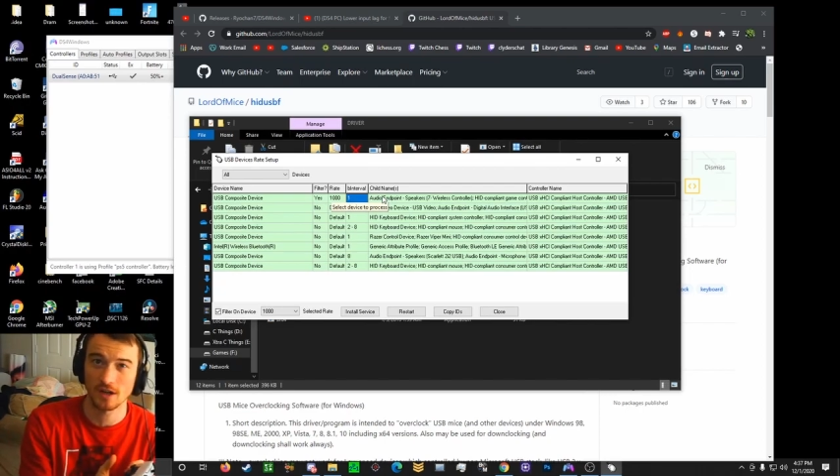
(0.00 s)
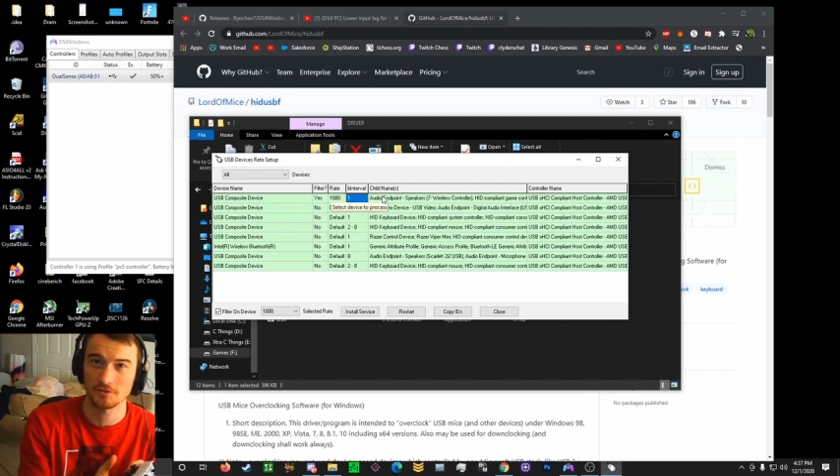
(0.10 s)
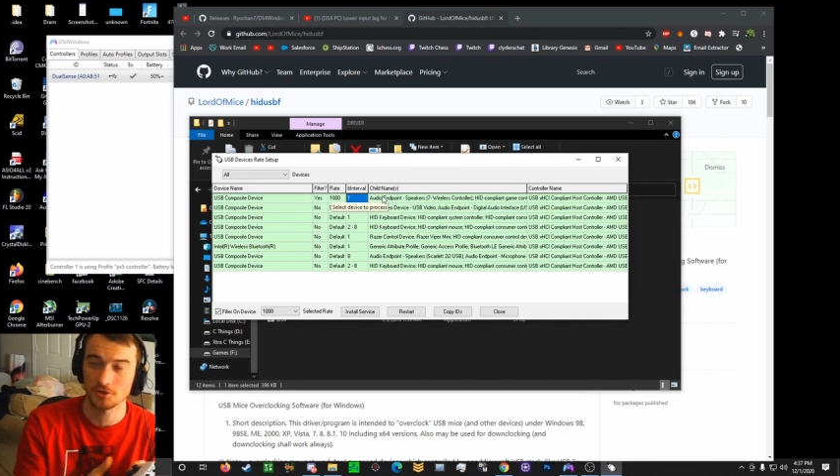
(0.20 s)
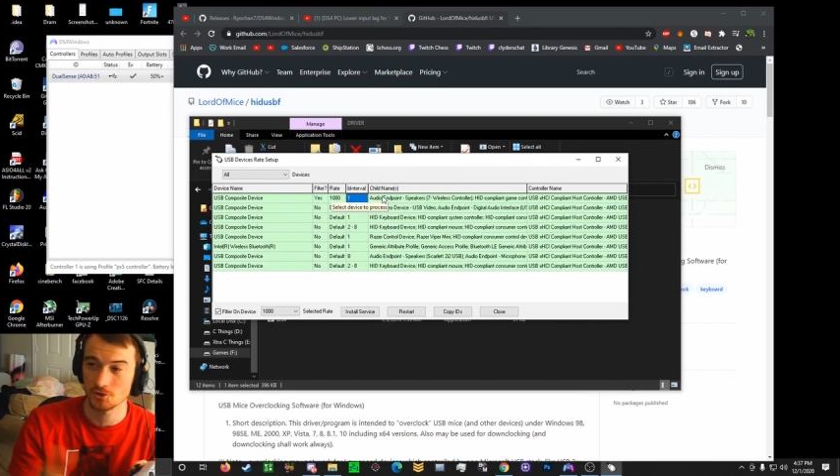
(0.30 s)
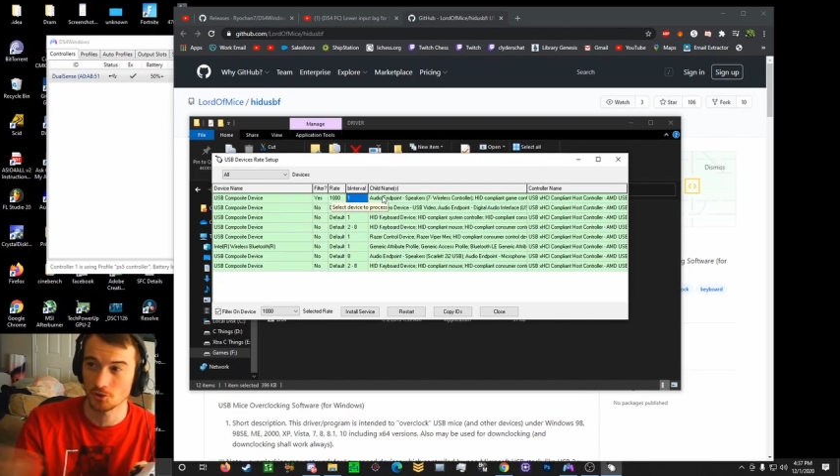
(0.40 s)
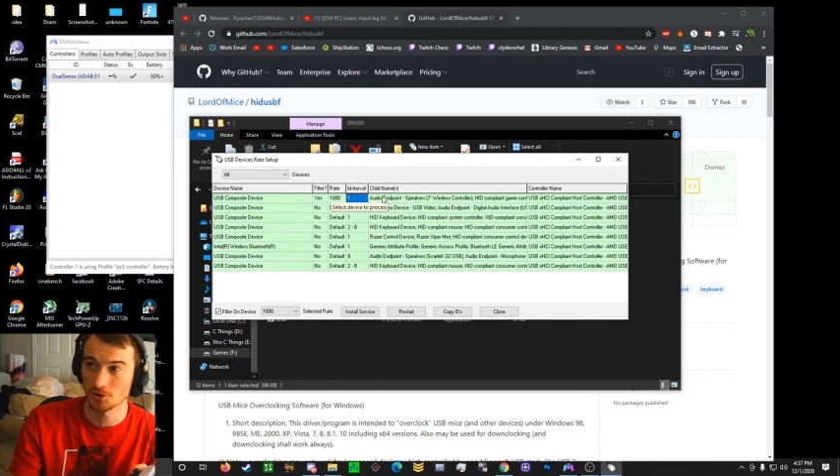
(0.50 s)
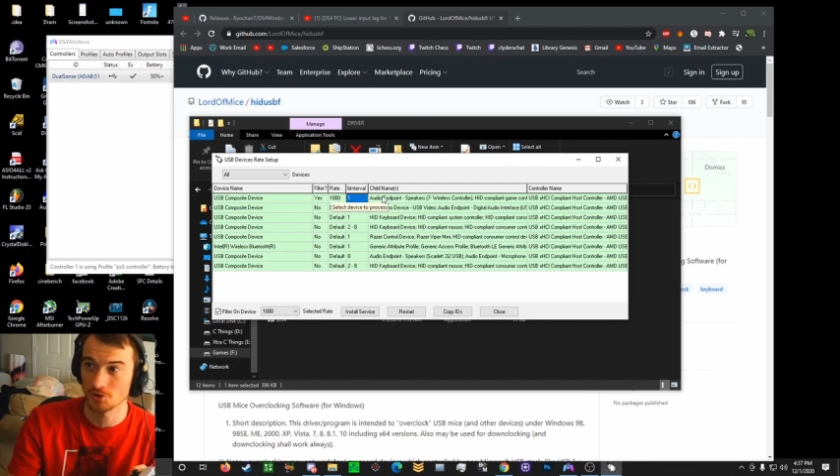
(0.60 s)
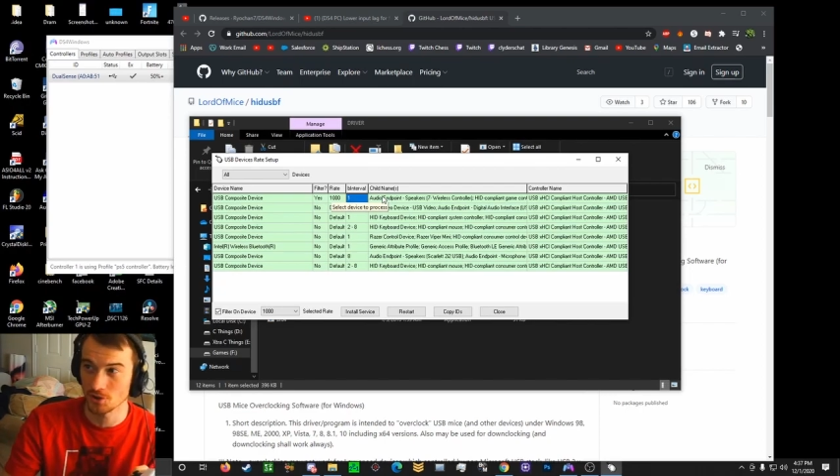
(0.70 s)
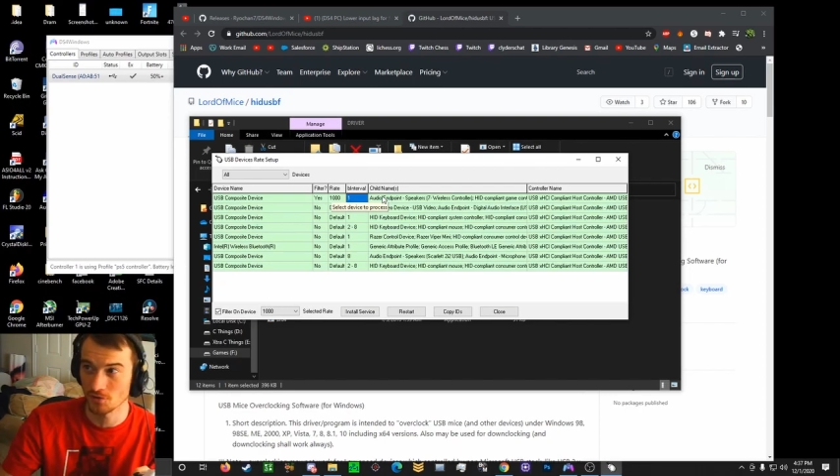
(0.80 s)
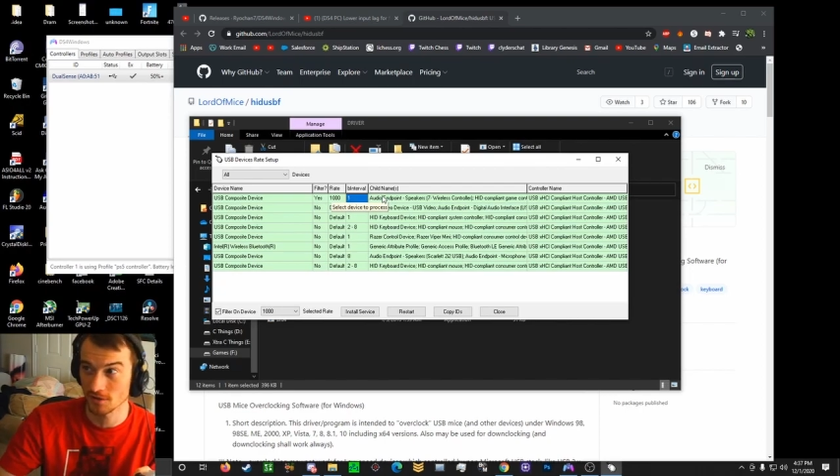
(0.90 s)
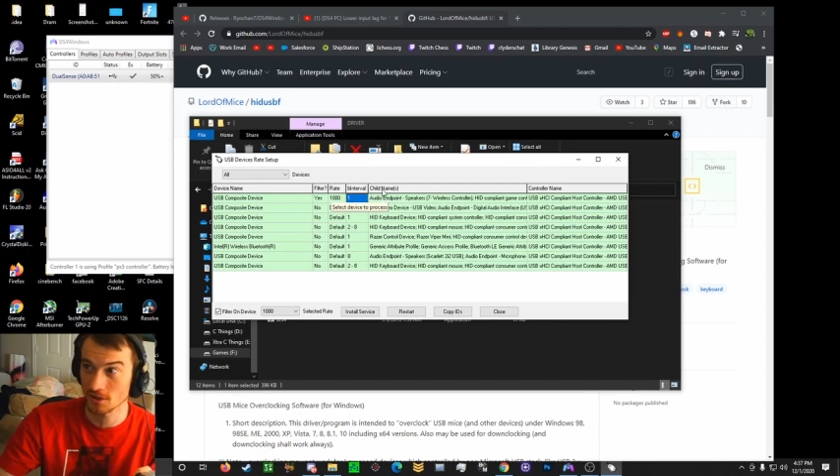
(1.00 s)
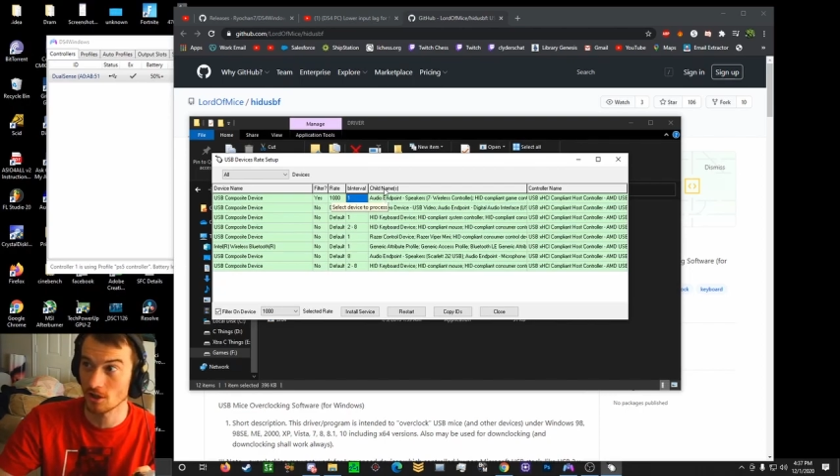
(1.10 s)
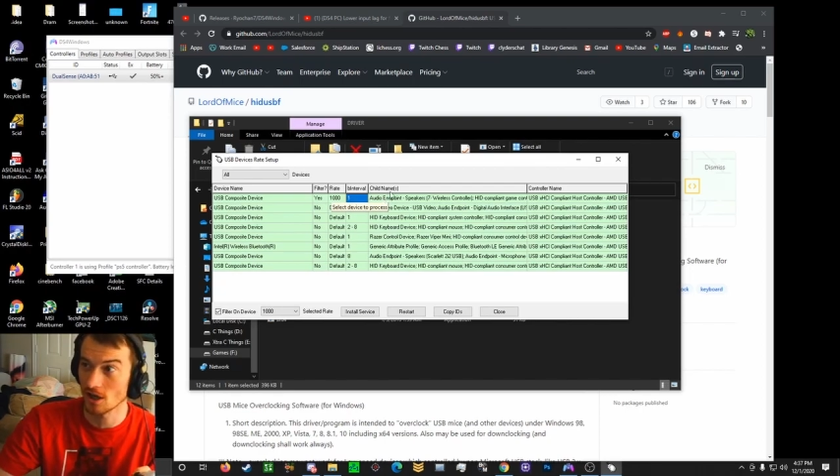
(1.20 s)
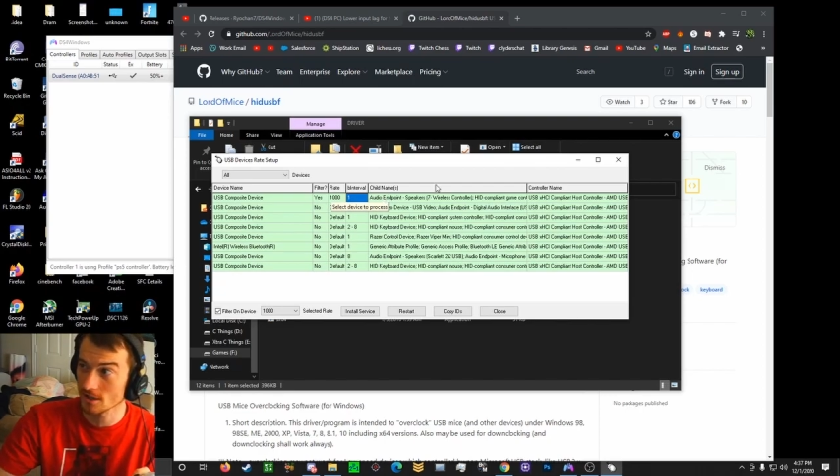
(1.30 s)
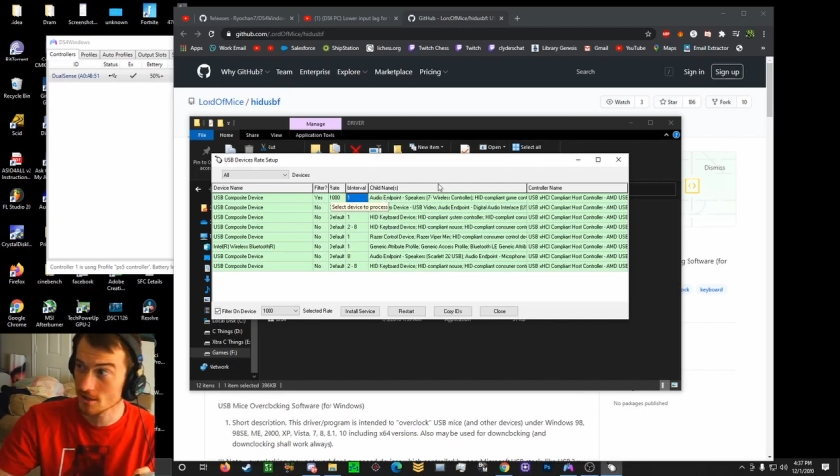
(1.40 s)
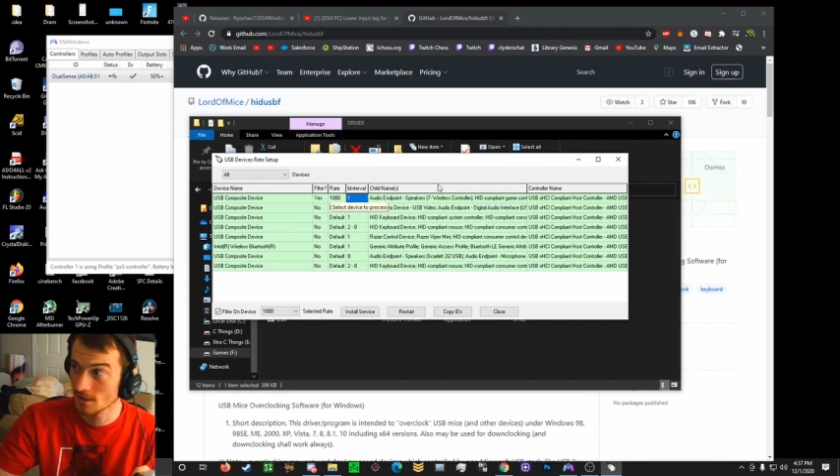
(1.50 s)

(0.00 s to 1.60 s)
controller is overclocked.